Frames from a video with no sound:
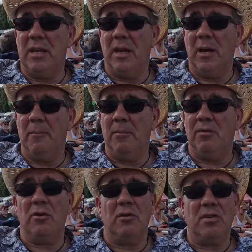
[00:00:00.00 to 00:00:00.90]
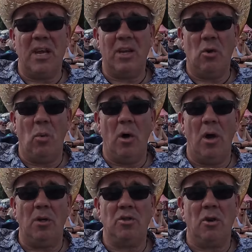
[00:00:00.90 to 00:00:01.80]
um, the sort of technical
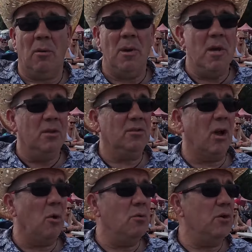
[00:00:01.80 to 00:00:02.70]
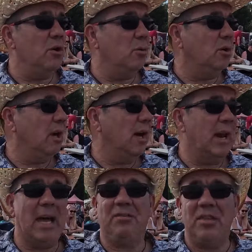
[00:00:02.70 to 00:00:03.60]
workshop, so you can
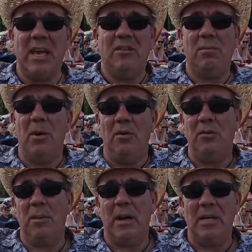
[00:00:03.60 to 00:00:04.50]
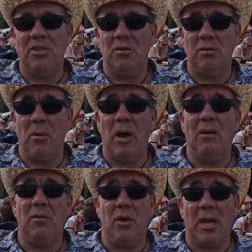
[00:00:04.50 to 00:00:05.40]
ask the experts about issues you might
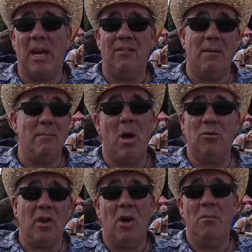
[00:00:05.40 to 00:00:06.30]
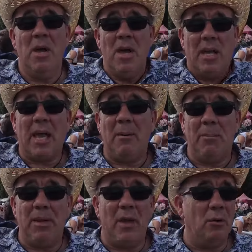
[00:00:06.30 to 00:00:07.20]
have with your caravan, motorhome, um,
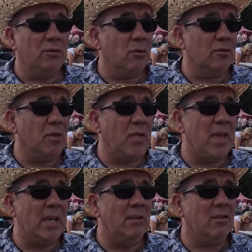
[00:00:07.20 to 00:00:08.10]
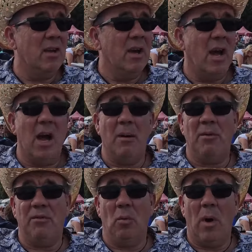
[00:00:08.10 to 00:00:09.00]
camping, those sorts of things. Uh,
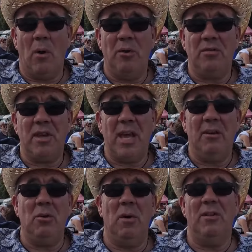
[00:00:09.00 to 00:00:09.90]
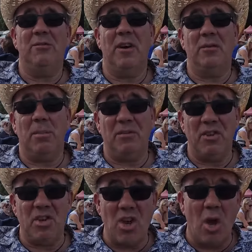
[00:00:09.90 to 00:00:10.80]
there's a wellness area where there's various bits
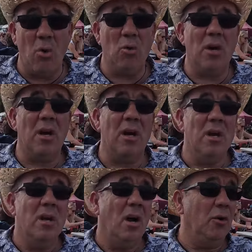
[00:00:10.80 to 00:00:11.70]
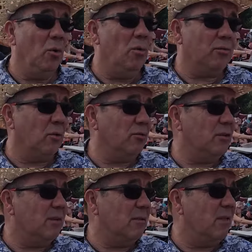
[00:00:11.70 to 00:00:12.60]
of yoga and all sorts of
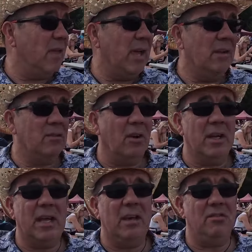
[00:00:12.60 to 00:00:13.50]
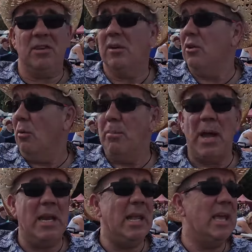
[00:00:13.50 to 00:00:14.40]
different things. And I guess, you know, you've got
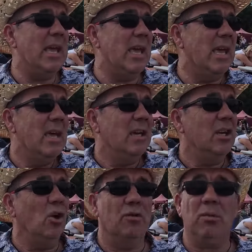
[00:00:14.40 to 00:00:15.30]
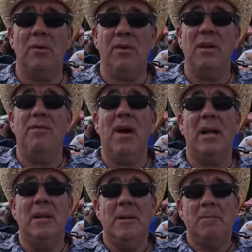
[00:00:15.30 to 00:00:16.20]
Bailey here, you've got Swift here. In
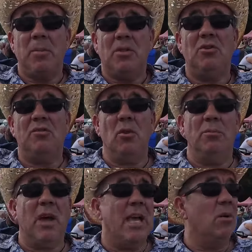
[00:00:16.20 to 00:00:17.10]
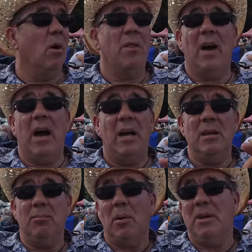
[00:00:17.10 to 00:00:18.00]
fact, just to update you on that,
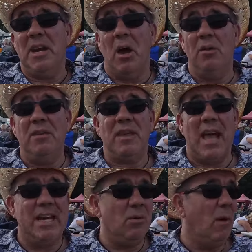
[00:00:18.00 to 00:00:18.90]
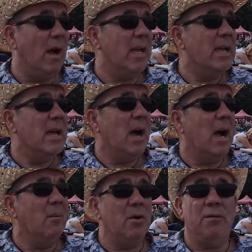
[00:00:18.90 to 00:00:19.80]
you probably know this anyway,
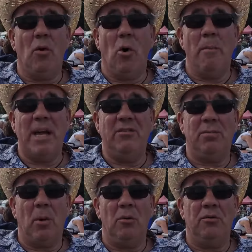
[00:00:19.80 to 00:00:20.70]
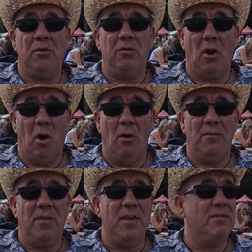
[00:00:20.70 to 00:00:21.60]
uh, but the four main sponsors of
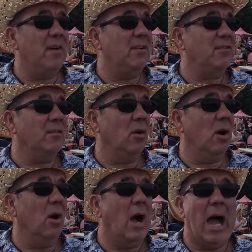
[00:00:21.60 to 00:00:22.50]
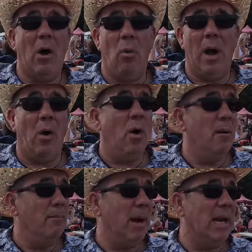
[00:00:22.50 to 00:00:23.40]
the festival are Outwell,
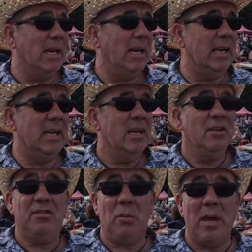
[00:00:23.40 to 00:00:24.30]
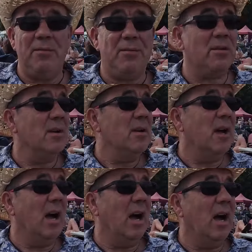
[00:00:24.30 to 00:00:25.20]
Bailey, Swift,
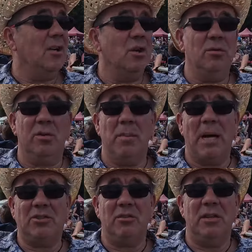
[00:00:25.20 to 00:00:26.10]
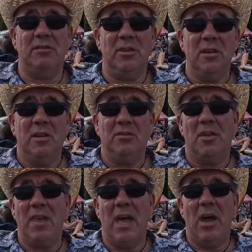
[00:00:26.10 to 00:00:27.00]
uh, Yuasa Batteries. So
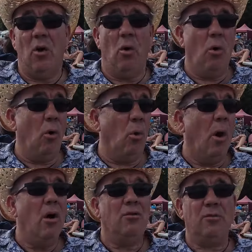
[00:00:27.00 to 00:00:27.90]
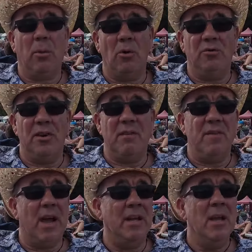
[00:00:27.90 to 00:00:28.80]
they're all sponsoring the
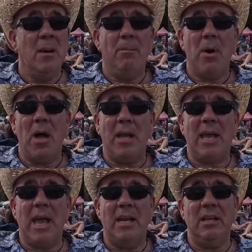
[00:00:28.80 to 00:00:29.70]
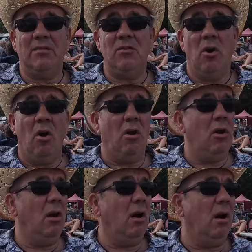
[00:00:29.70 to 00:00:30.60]
event. But again, it's not
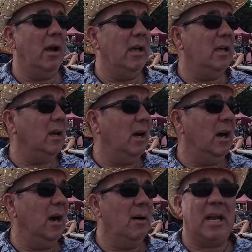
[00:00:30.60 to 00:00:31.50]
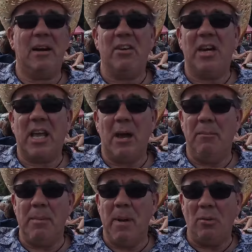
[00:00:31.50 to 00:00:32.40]
like uh, a caravan and
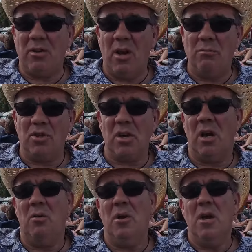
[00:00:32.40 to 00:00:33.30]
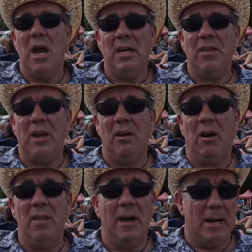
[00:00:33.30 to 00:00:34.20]
camping motorhome show, anything
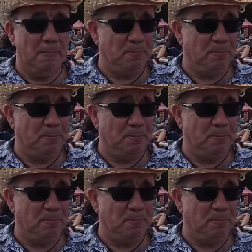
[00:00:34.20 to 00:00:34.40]
like that.